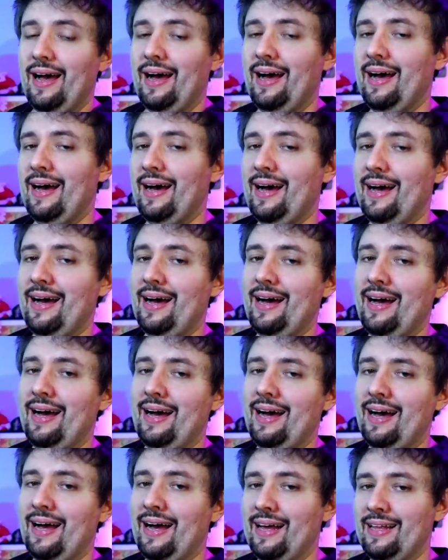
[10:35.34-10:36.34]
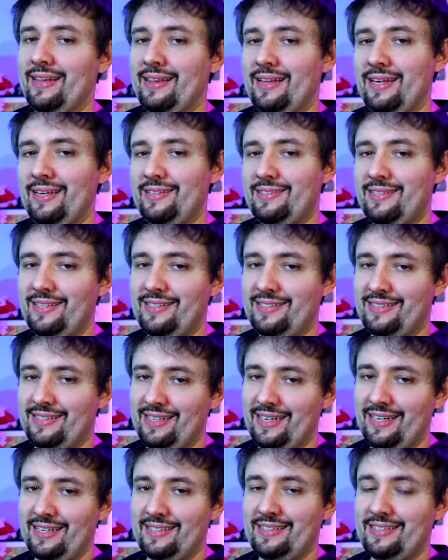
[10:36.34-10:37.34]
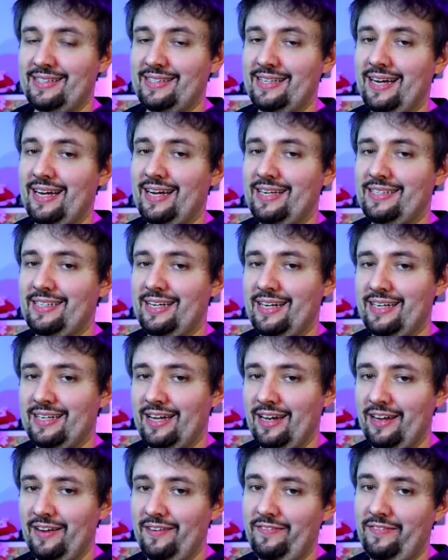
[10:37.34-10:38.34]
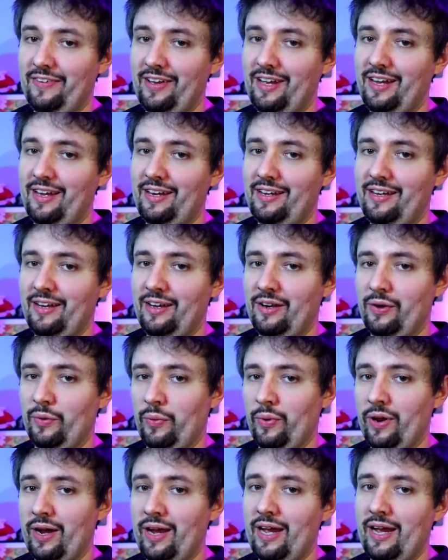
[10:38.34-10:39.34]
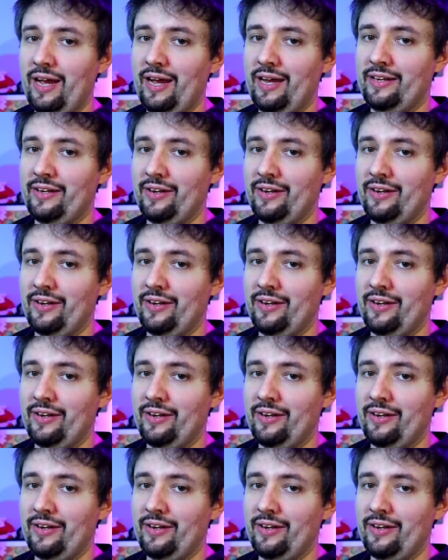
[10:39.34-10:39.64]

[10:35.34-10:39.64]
Ah, this is just such a convenient way